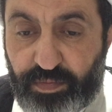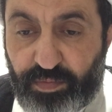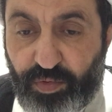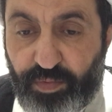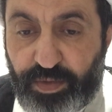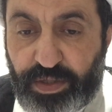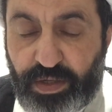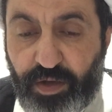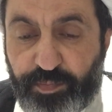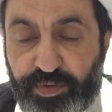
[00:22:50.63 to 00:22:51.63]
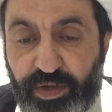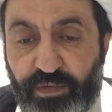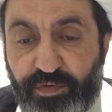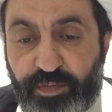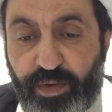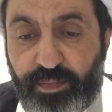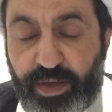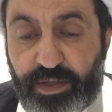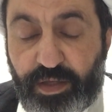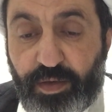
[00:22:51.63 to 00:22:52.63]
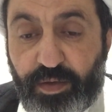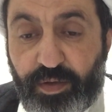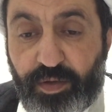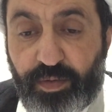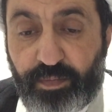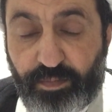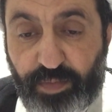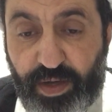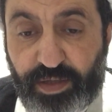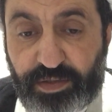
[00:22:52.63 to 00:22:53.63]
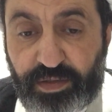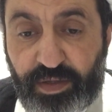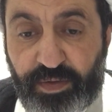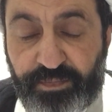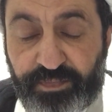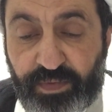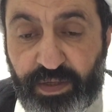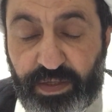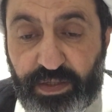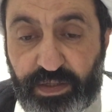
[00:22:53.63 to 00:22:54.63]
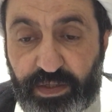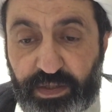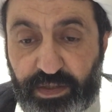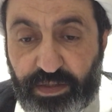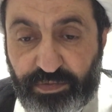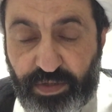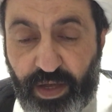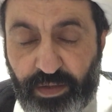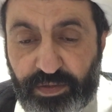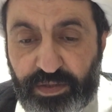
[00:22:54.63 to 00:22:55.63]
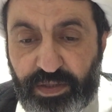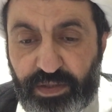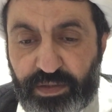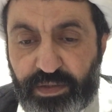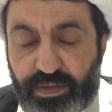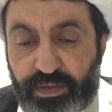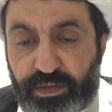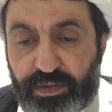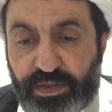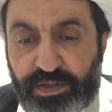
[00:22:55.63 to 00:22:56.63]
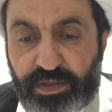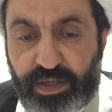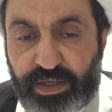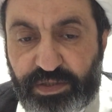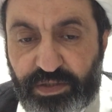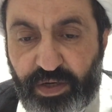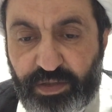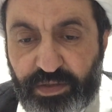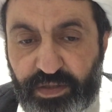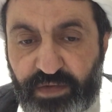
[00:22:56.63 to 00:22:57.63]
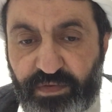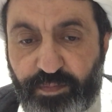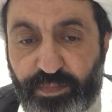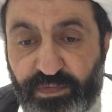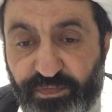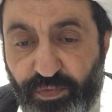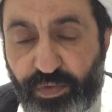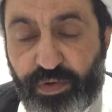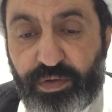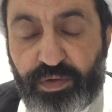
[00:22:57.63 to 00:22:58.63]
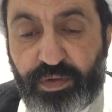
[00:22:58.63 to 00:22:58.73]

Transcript: mu'mineen are praying for Imam Mahdi. But in reality, this started even before.